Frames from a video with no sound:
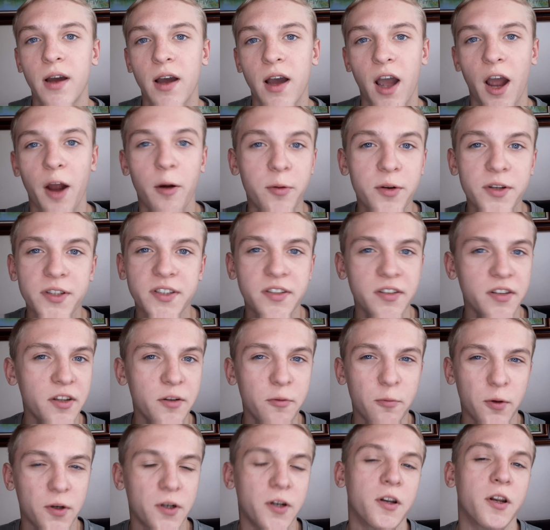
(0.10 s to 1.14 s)
I recently
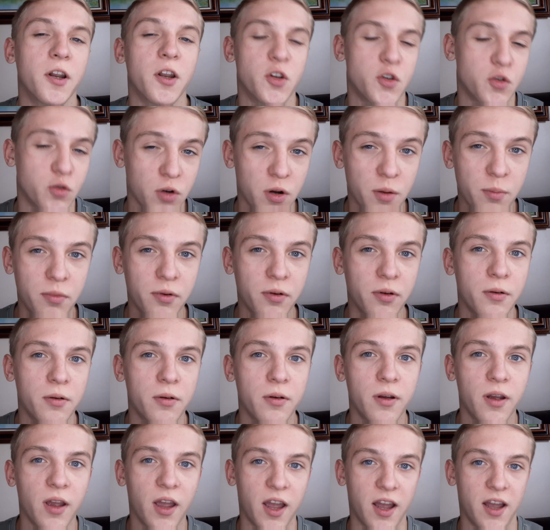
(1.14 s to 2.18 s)
went on a trip,
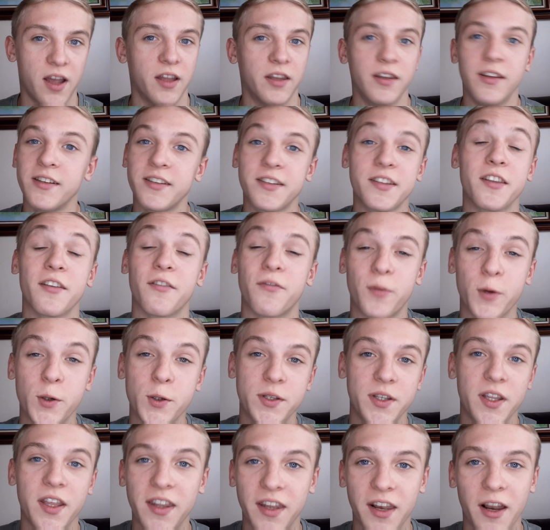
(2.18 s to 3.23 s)
and this is the first
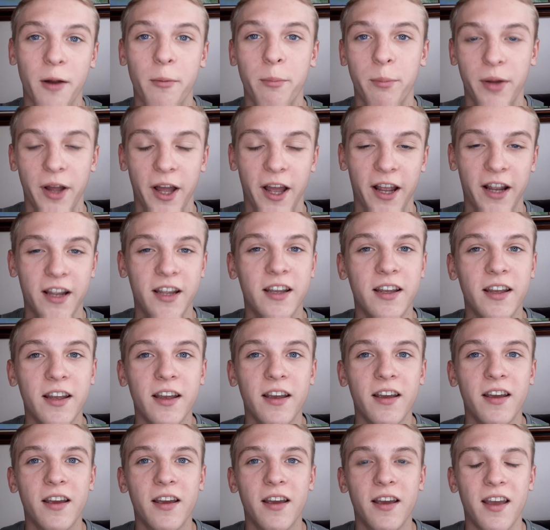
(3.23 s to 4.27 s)
day that I'm back.
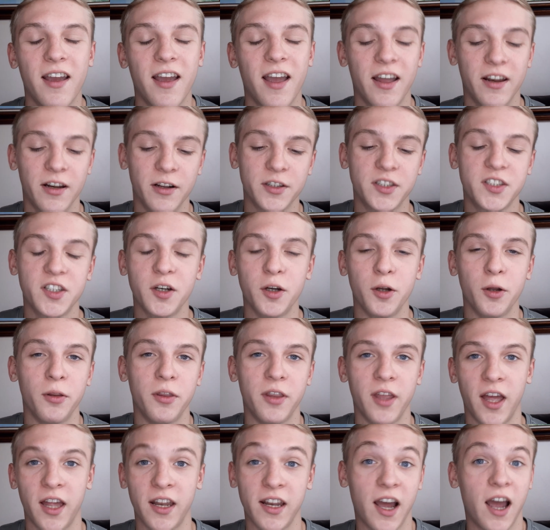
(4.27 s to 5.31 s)
And I'll tell you
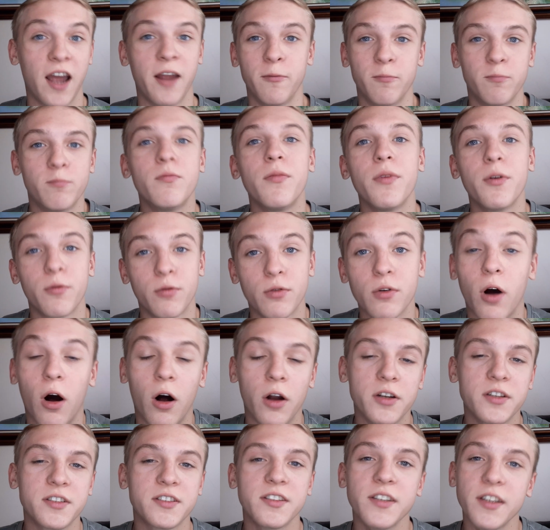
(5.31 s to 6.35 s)
that I
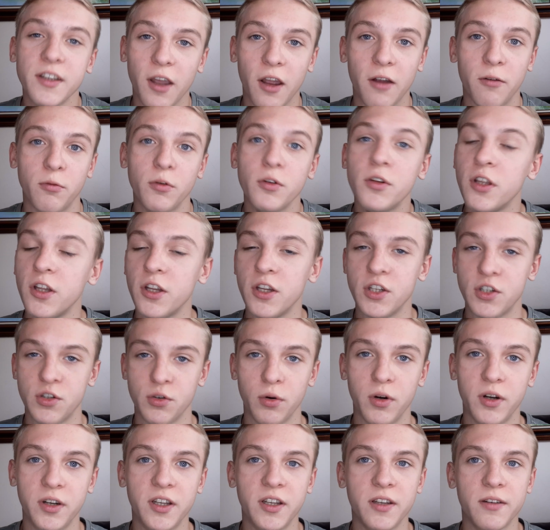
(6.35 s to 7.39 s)
really
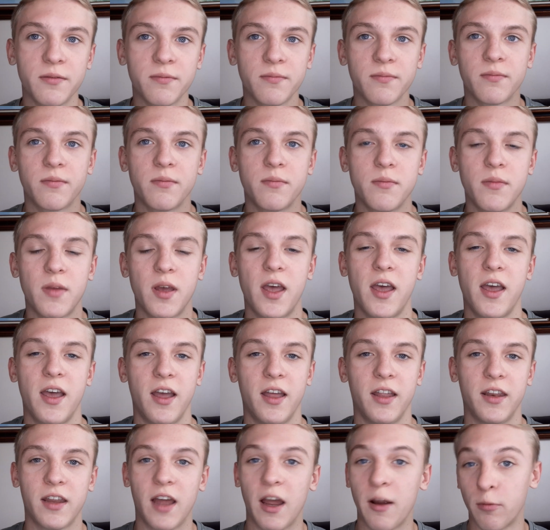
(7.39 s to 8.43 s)
enjoyed it,
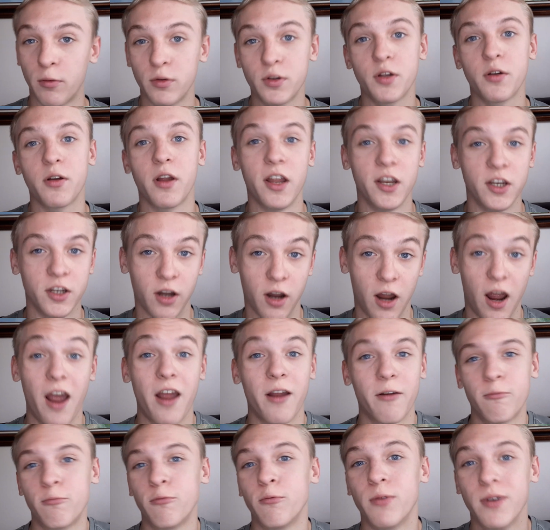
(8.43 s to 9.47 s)
and I
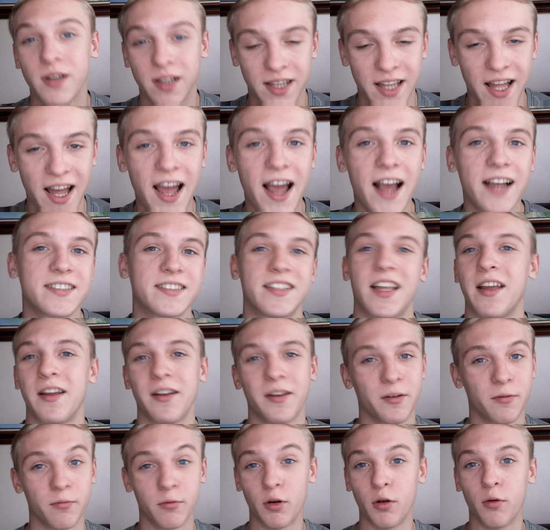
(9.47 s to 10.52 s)
relaxed.
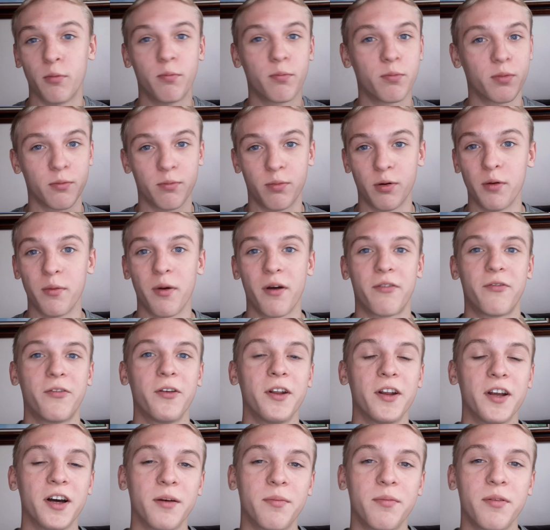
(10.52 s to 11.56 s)
Put my feet
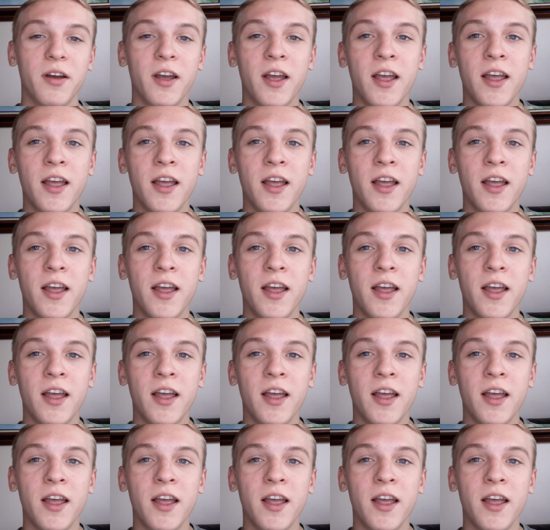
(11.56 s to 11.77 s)
up.